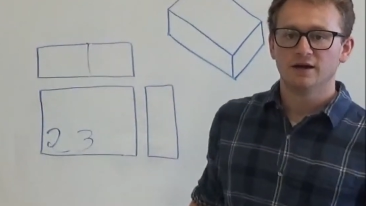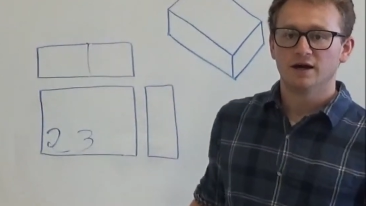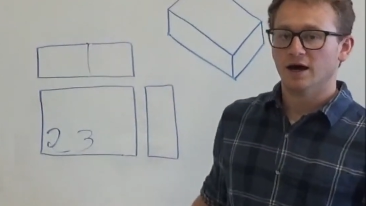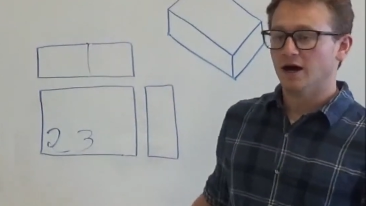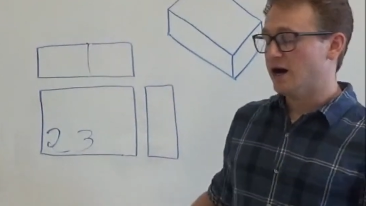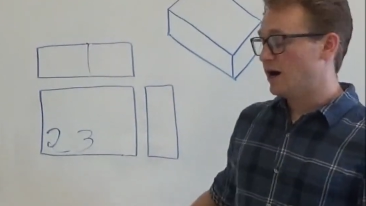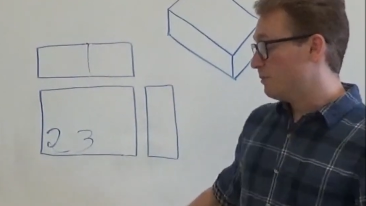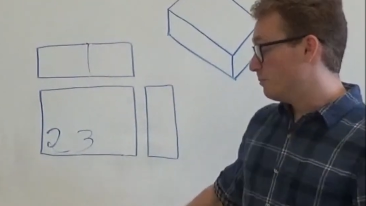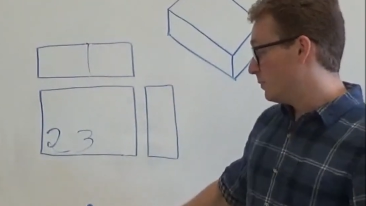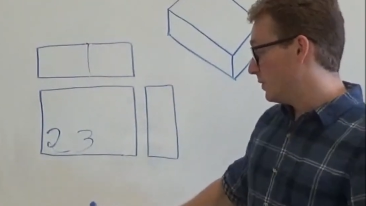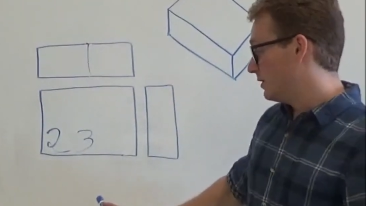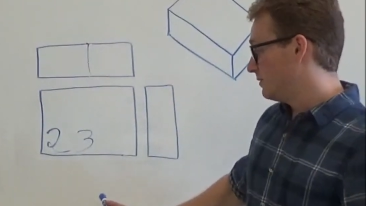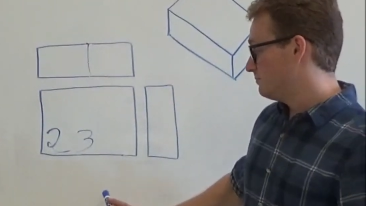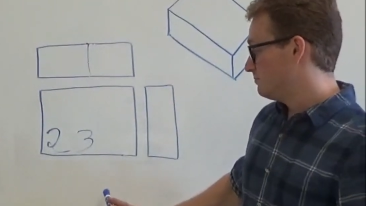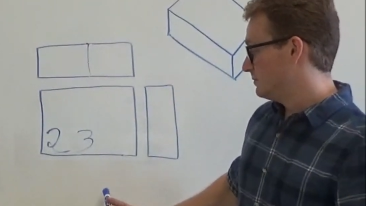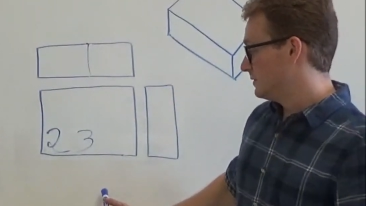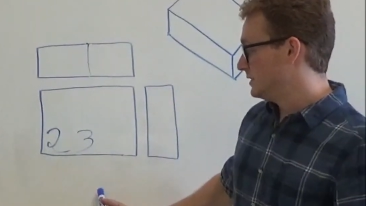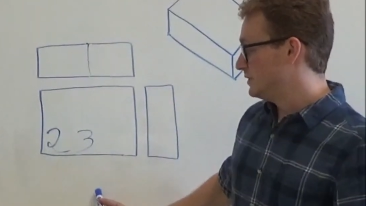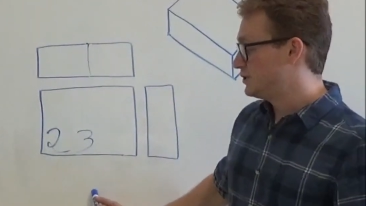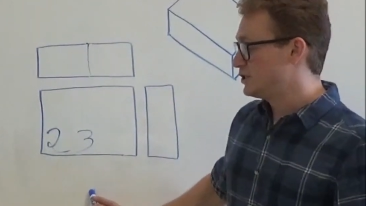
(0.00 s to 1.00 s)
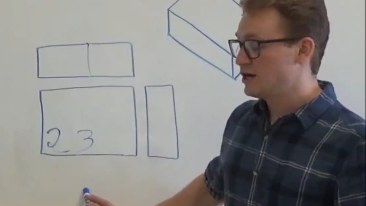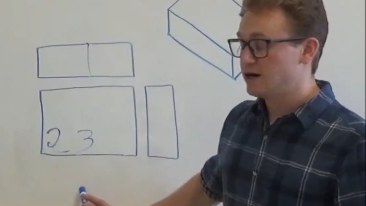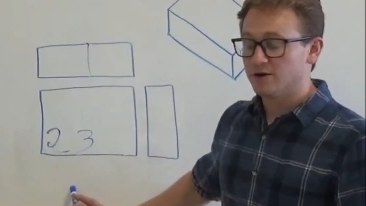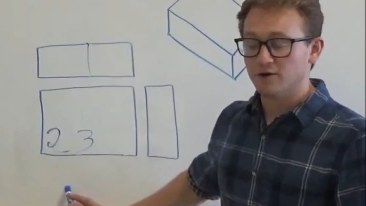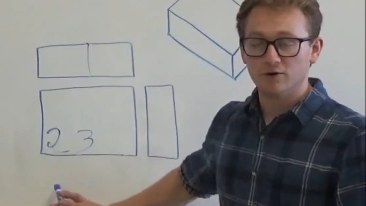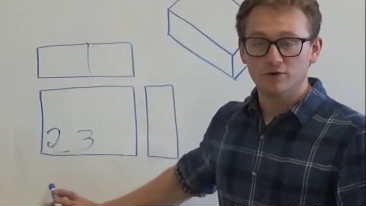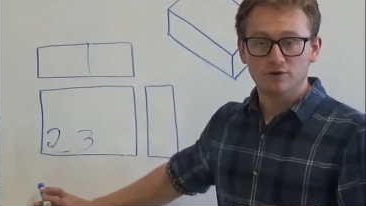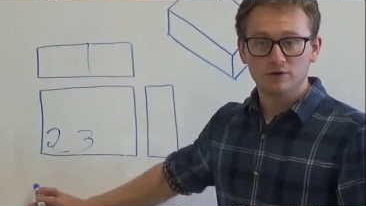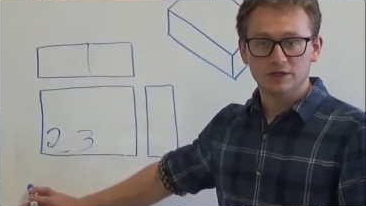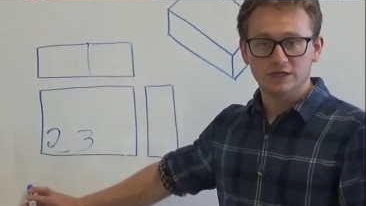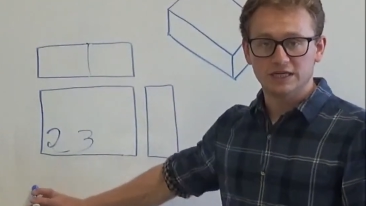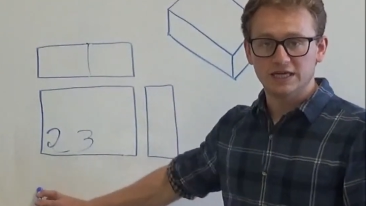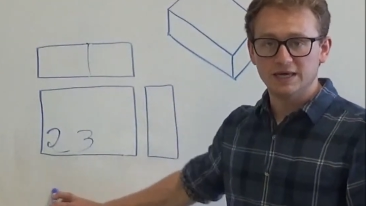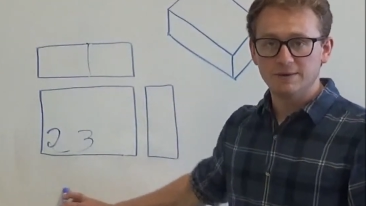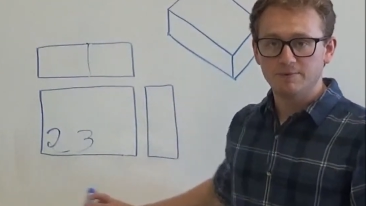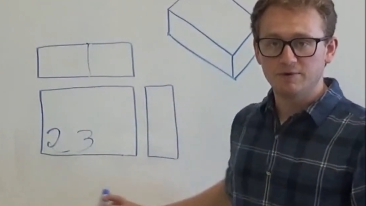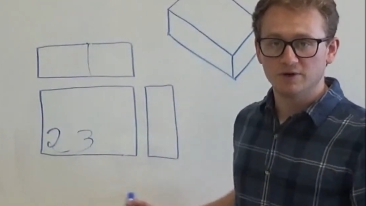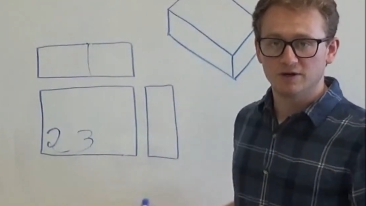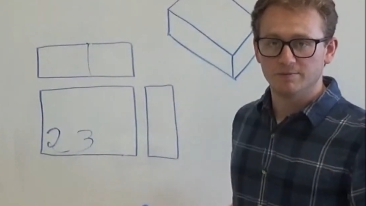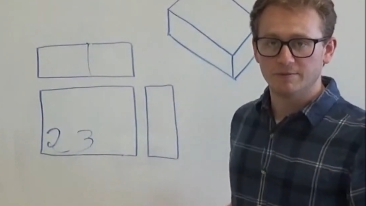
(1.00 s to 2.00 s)
But in general,
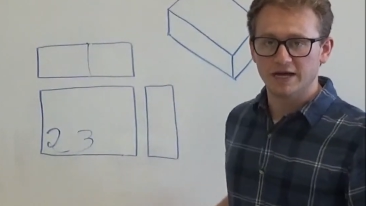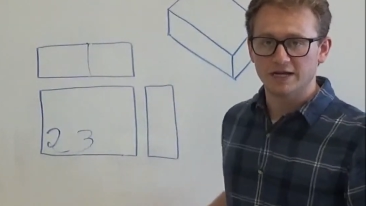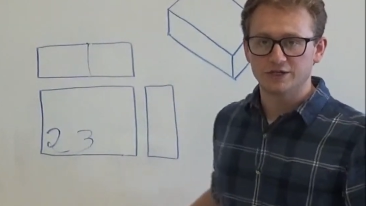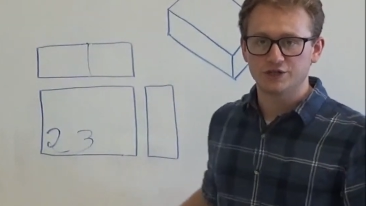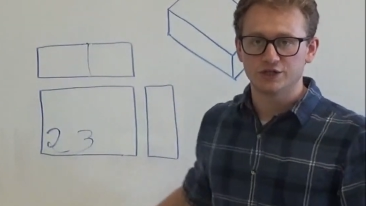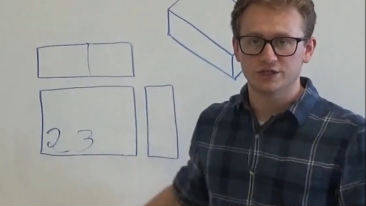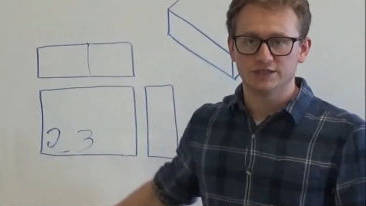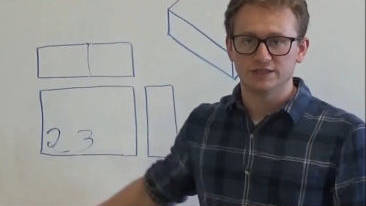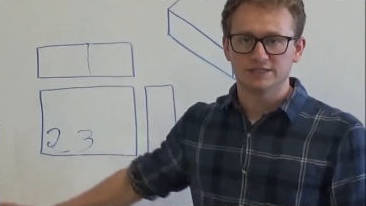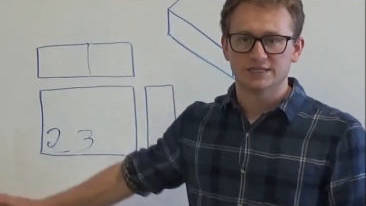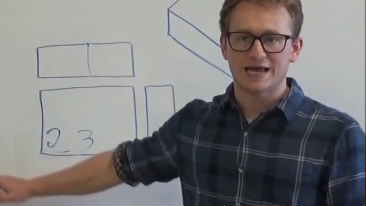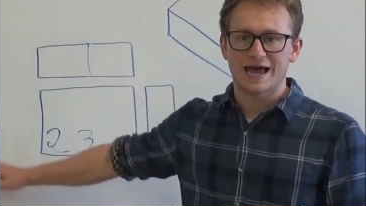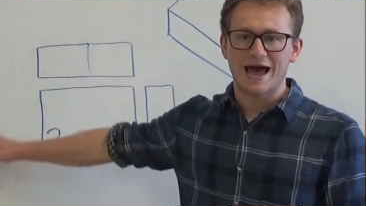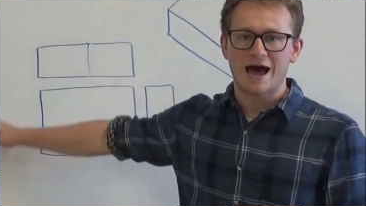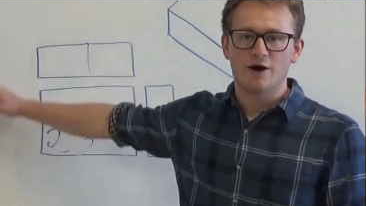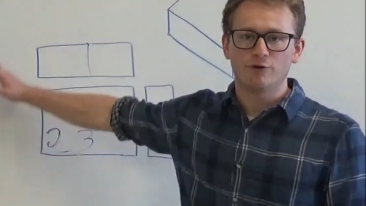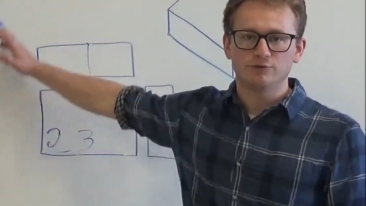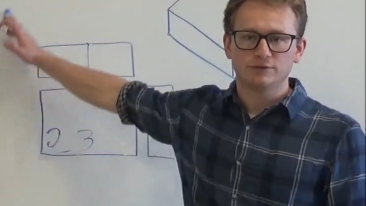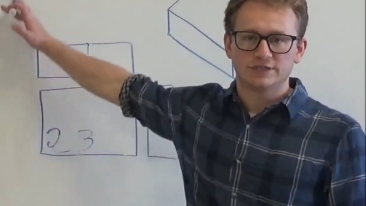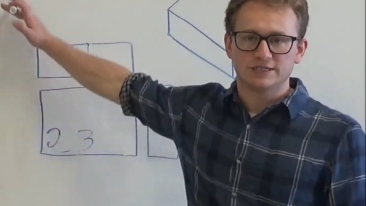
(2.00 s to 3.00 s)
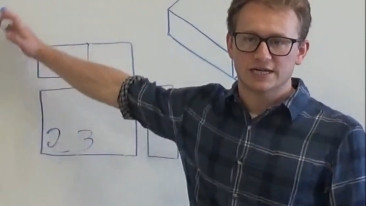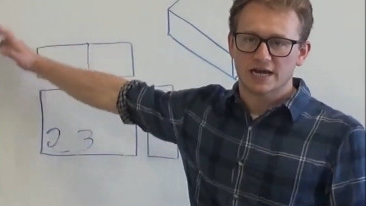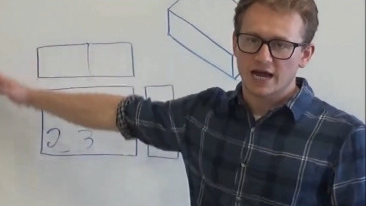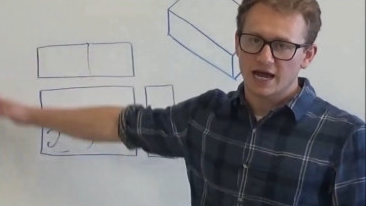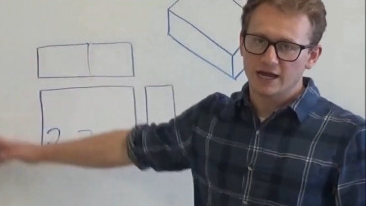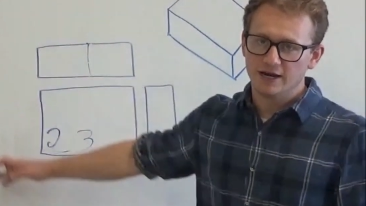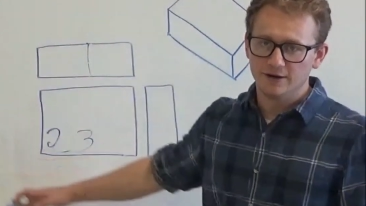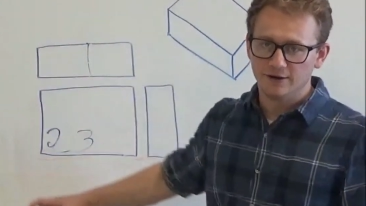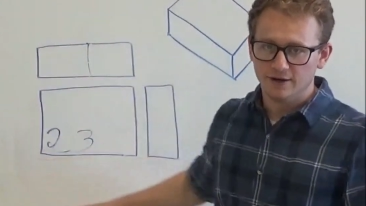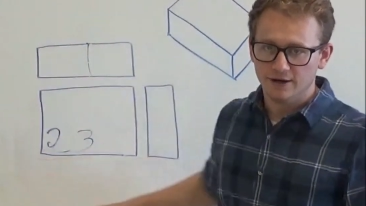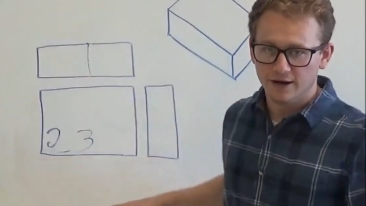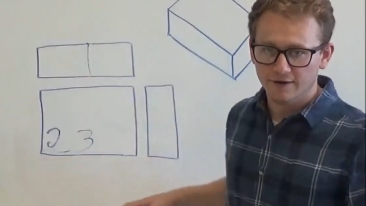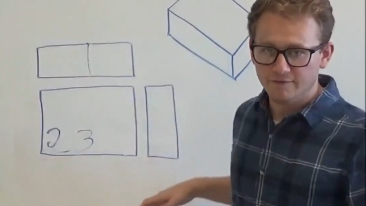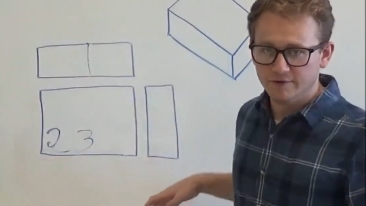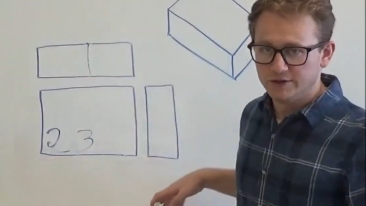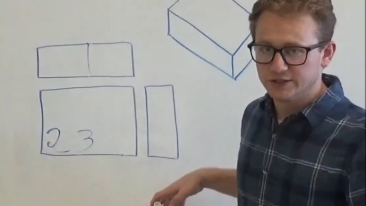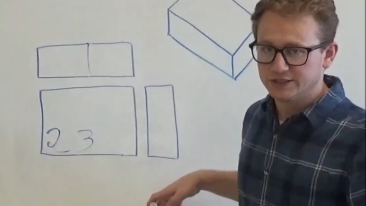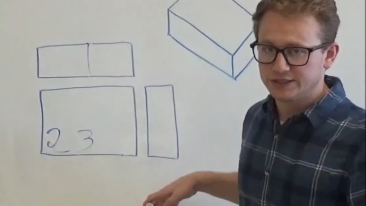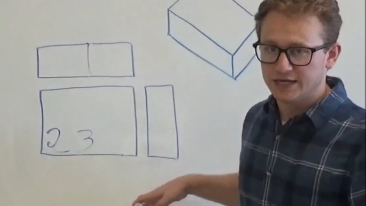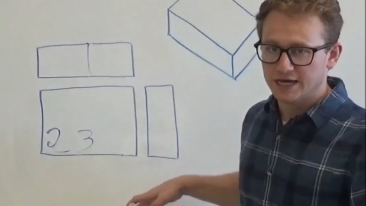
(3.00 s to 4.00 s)
keep your dimensions outside of
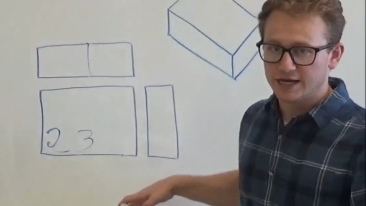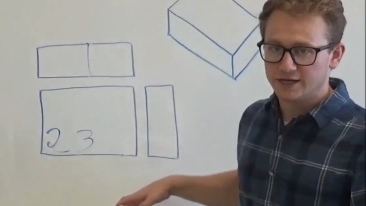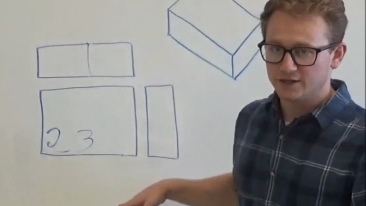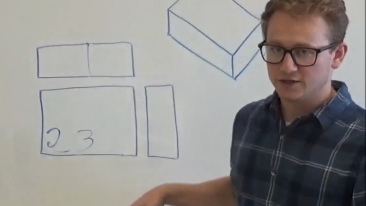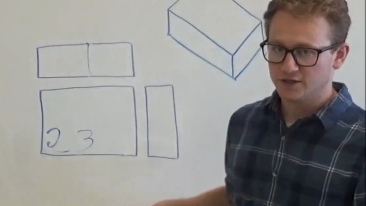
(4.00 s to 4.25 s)
your sketch.